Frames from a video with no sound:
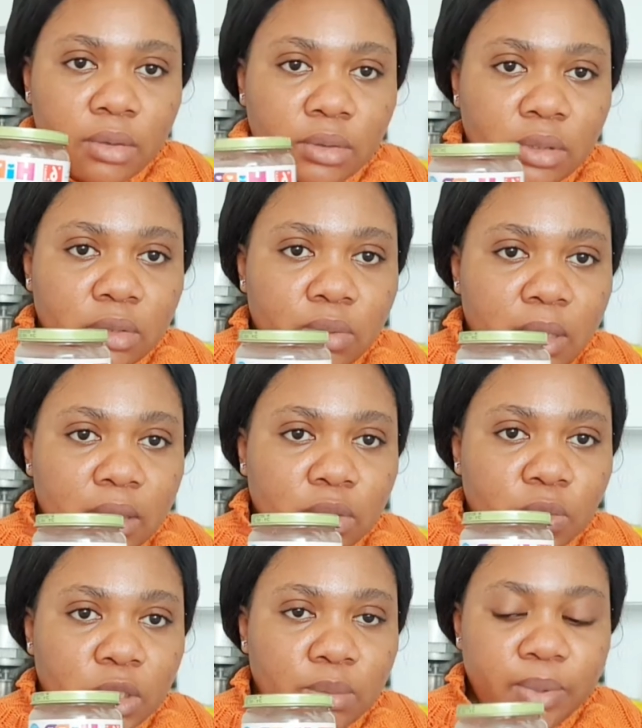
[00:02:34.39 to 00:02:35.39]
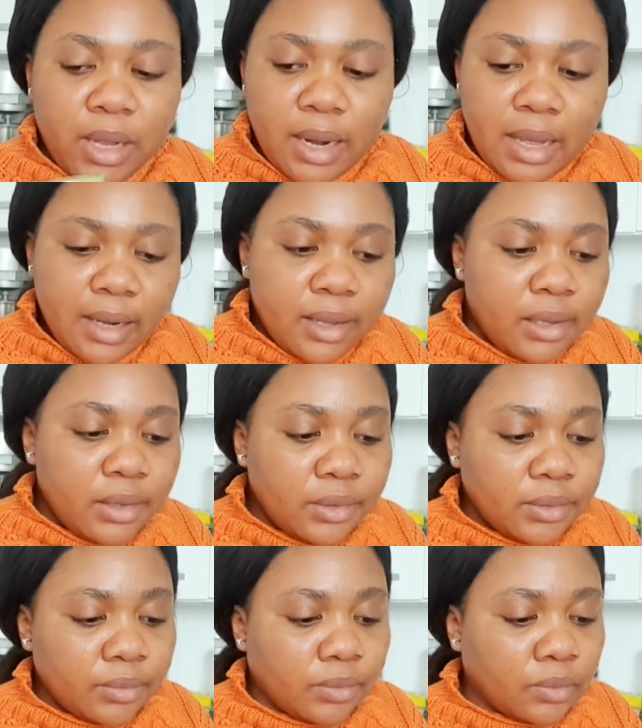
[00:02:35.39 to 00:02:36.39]
This one is with banana
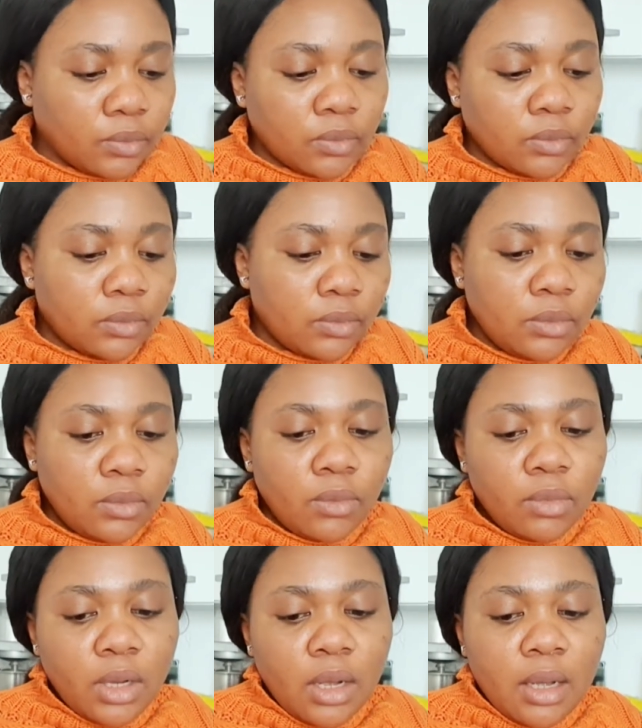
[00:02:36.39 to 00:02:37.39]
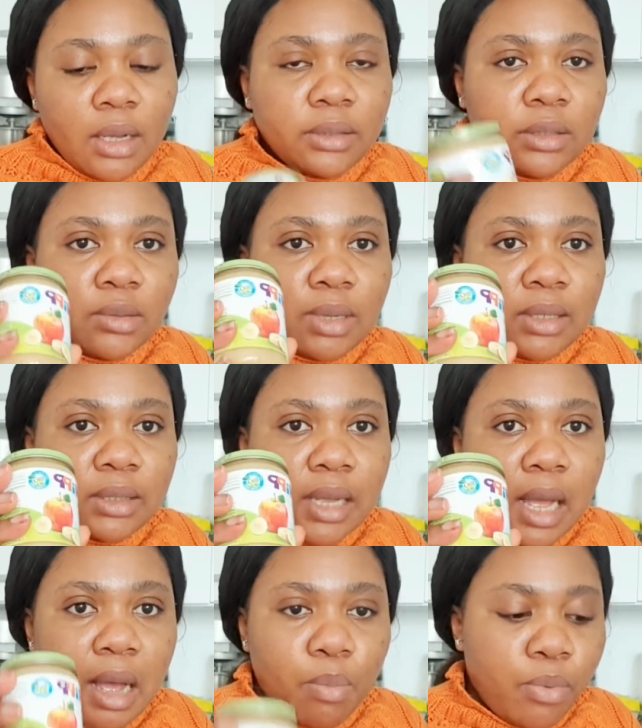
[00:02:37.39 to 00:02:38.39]
and this one is
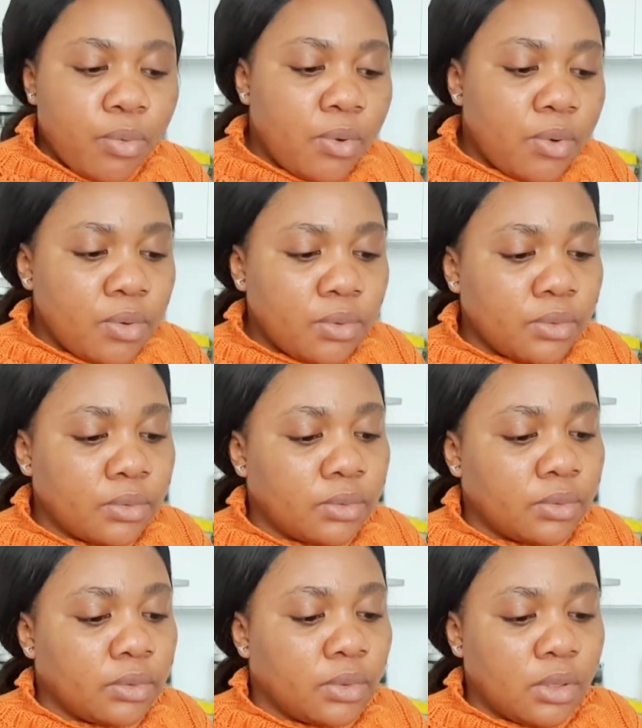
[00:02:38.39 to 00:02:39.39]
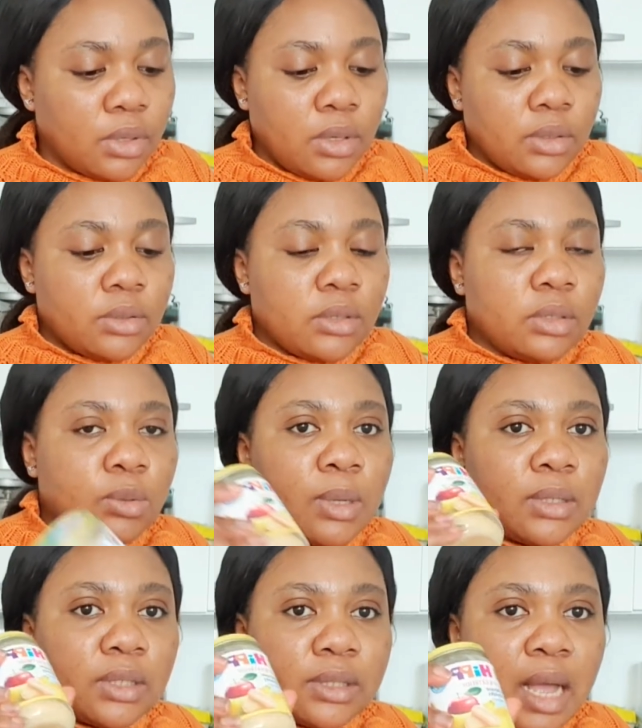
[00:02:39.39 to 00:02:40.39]
apple. So this
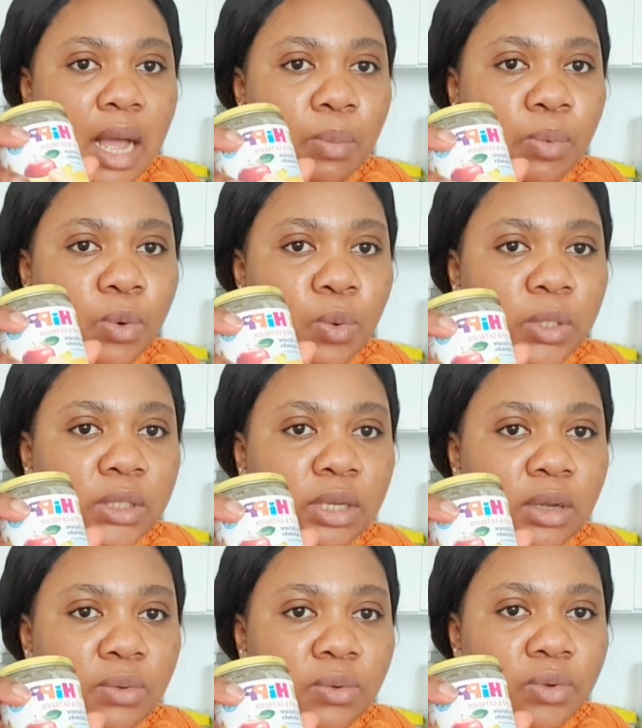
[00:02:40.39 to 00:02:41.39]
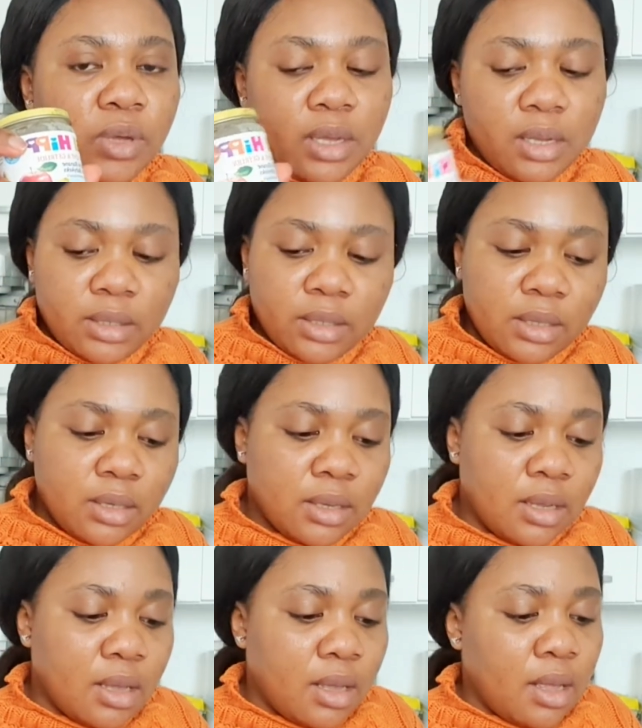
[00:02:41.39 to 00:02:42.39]
one is apple with cookies,
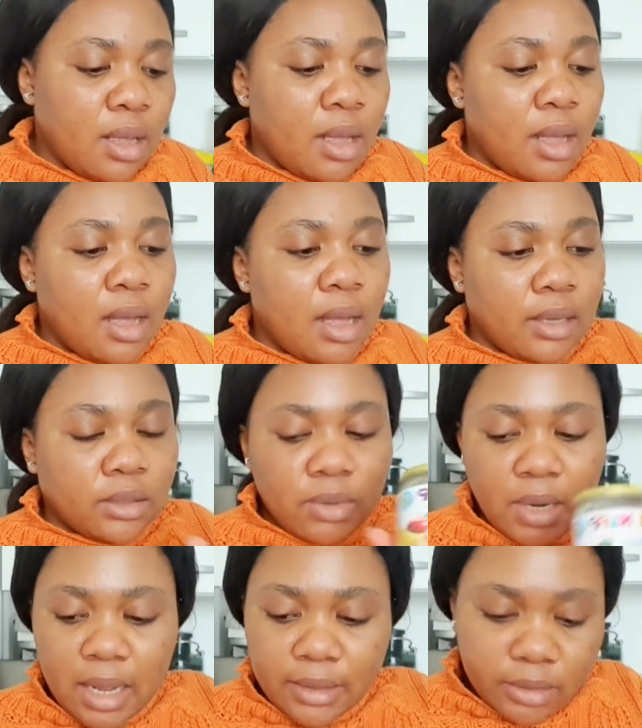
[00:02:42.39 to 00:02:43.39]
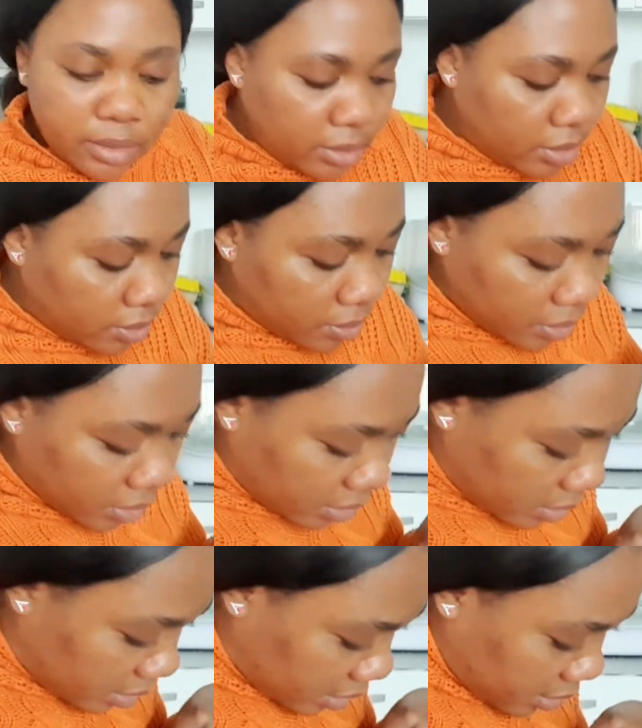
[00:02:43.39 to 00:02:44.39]
as well as this
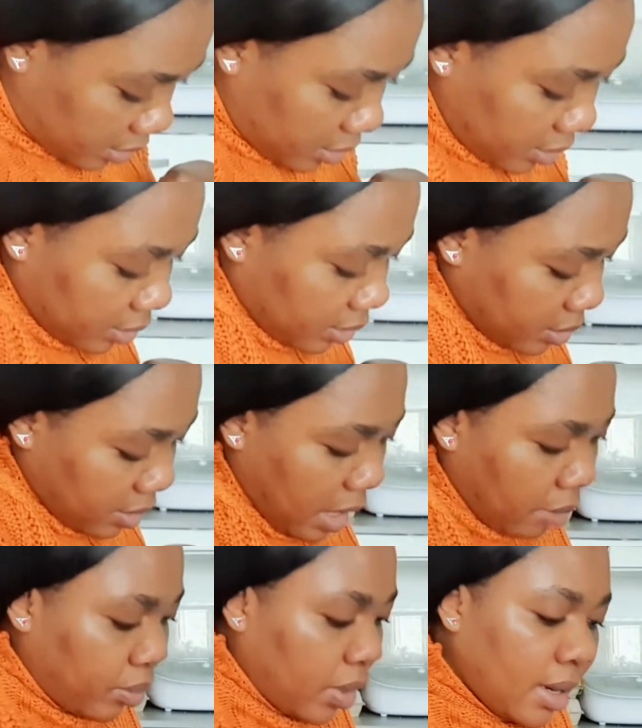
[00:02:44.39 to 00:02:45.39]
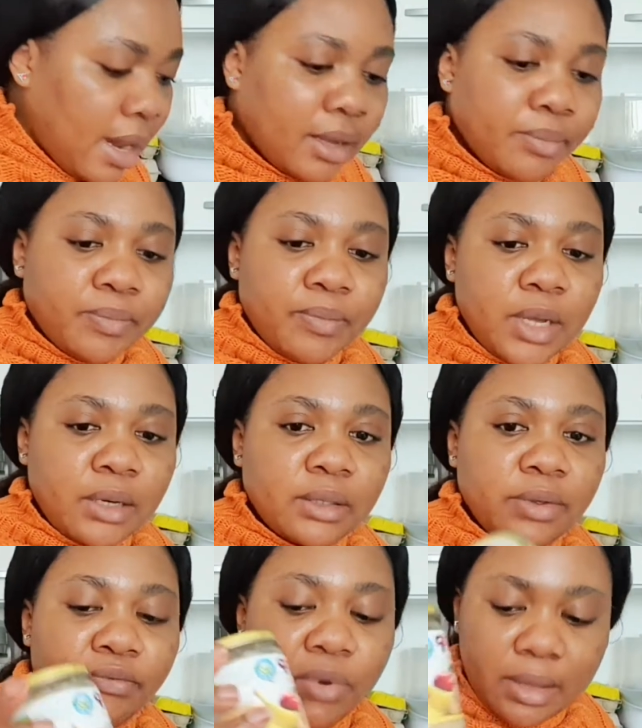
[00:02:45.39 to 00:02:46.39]
one. So I picked like many
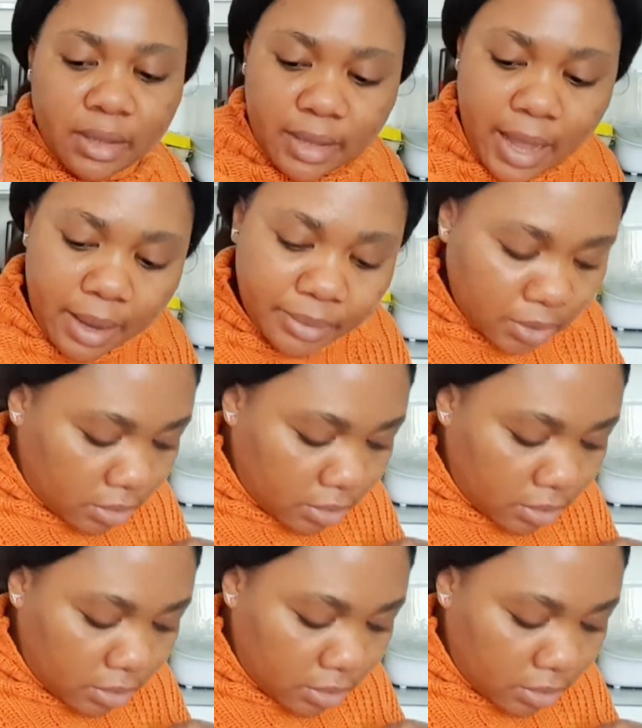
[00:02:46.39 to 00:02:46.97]
different types.